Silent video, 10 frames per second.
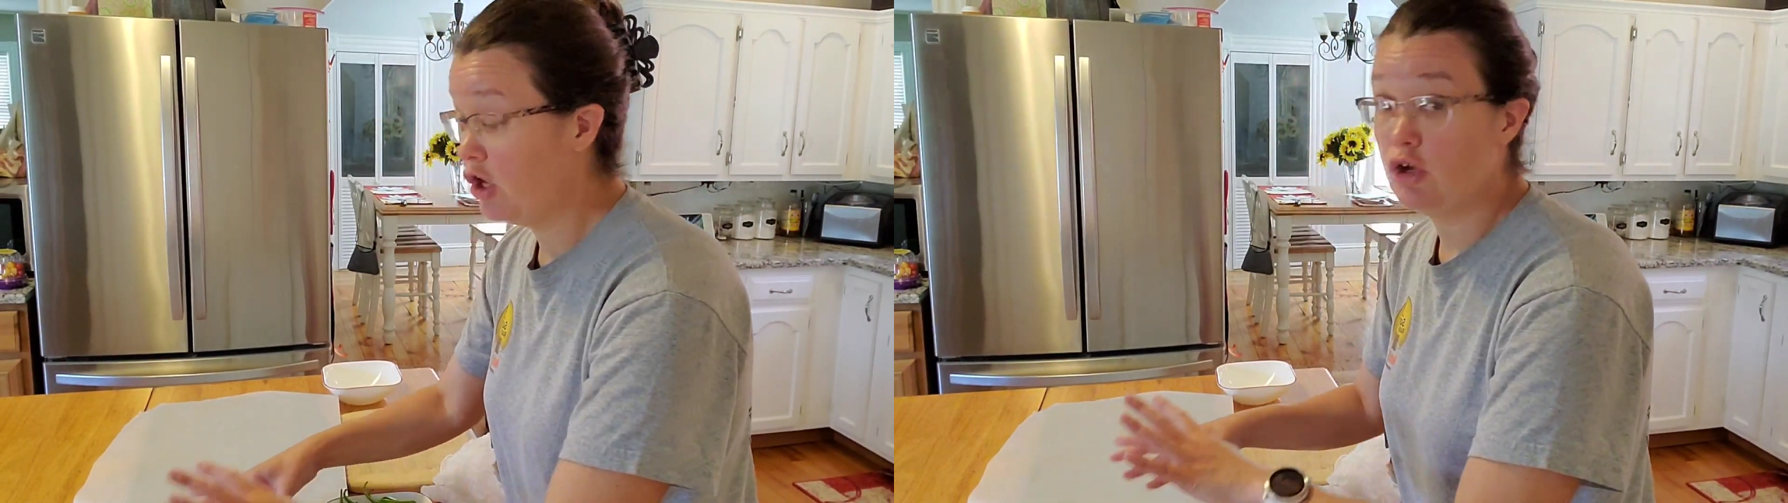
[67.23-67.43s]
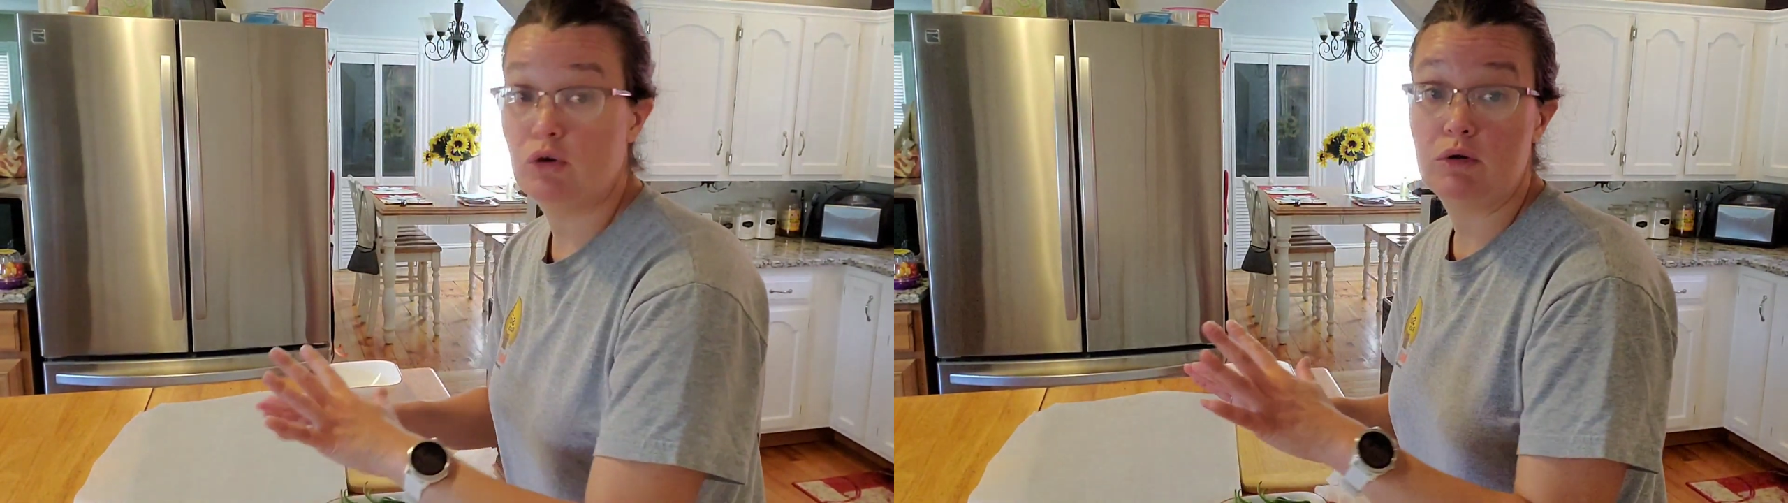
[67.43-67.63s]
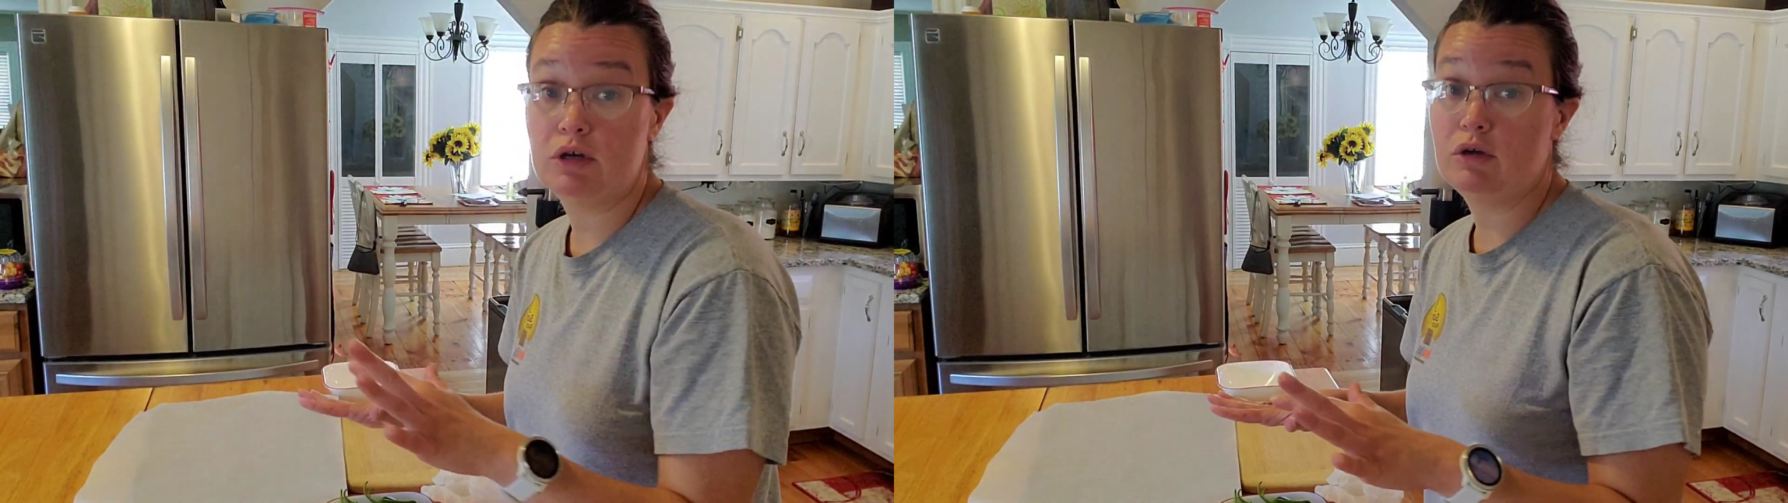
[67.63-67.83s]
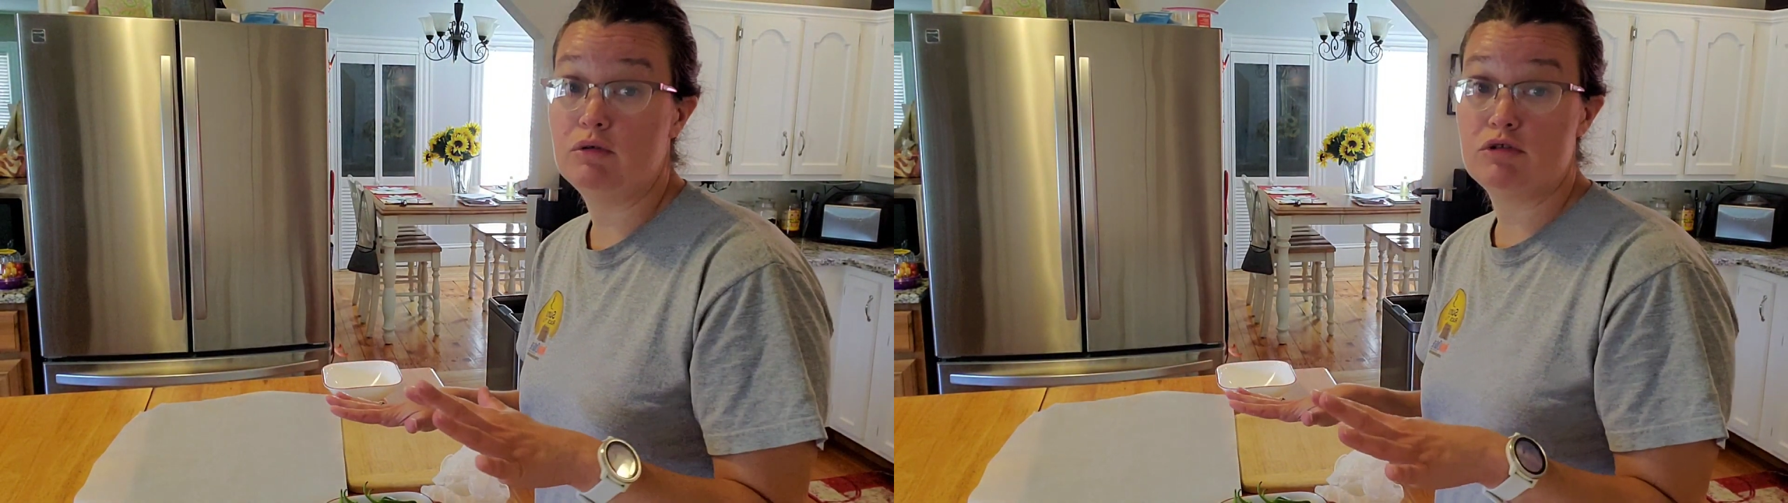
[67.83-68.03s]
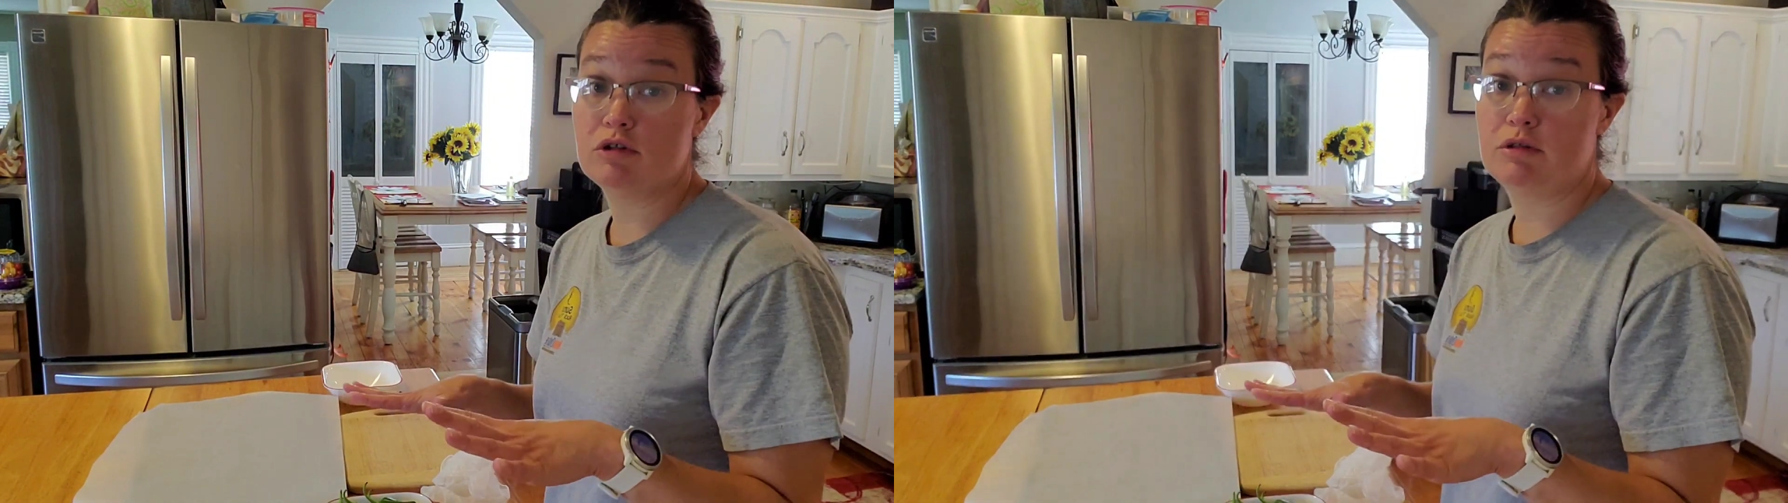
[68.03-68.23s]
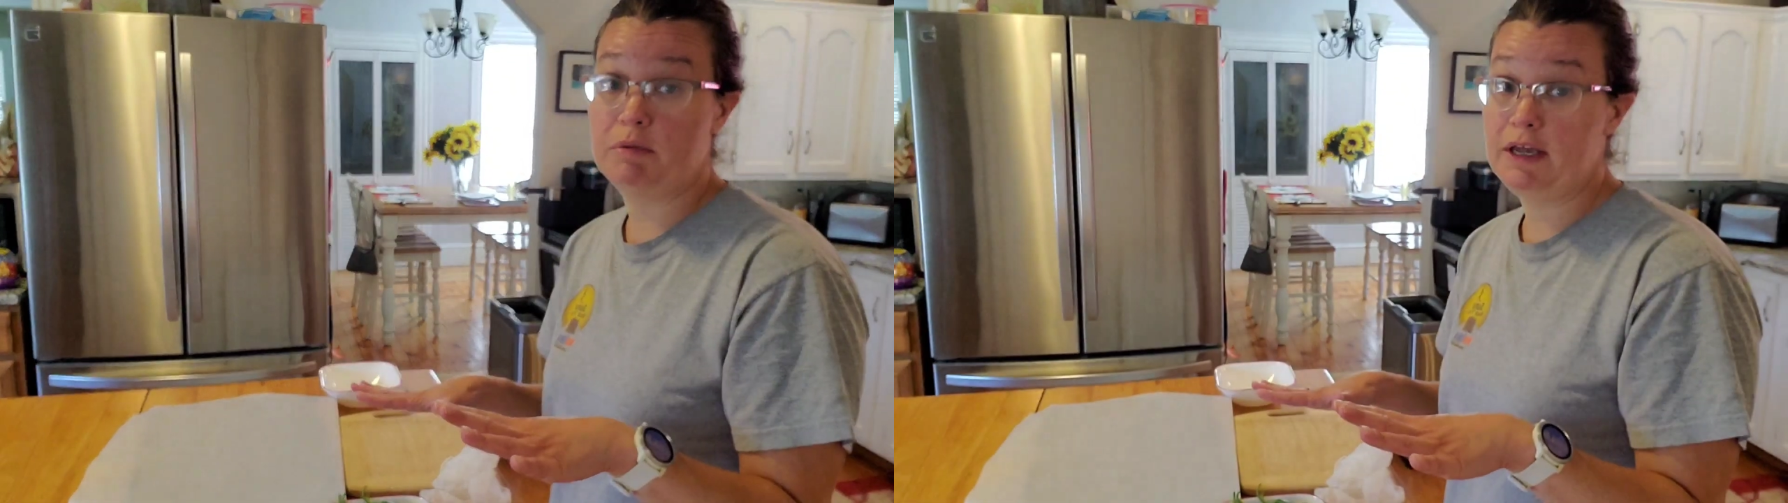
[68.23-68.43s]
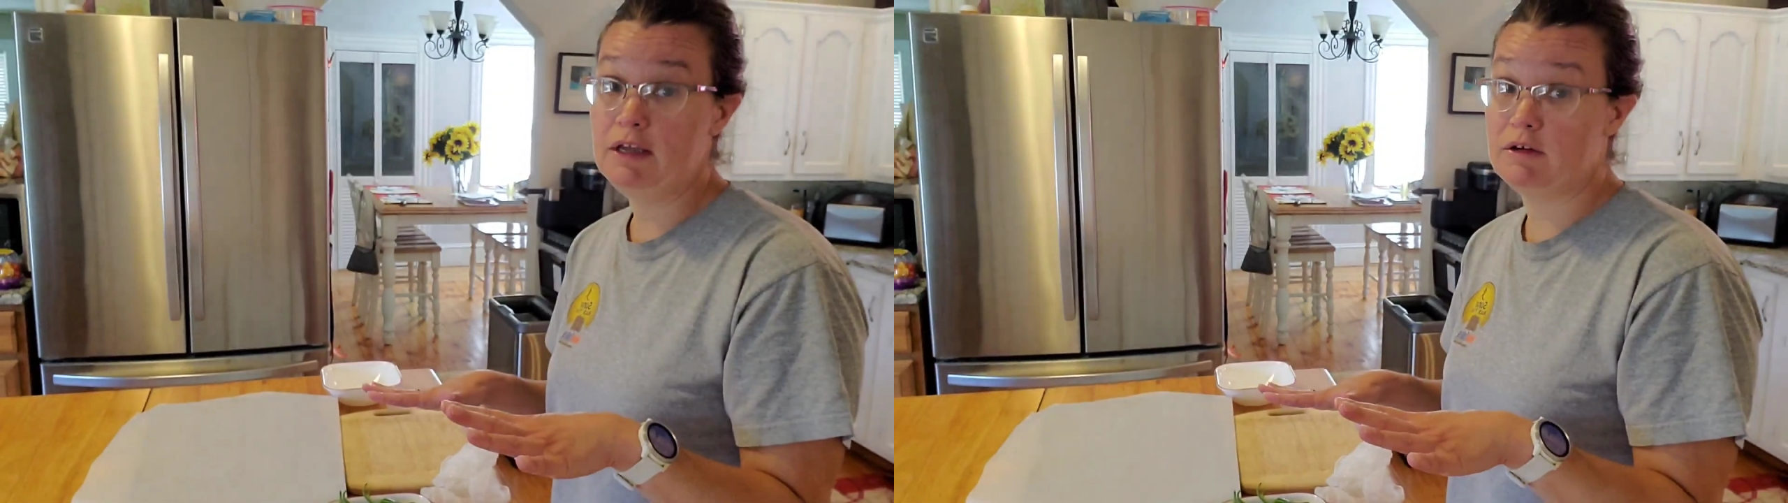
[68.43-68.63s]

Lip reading: You could use just plain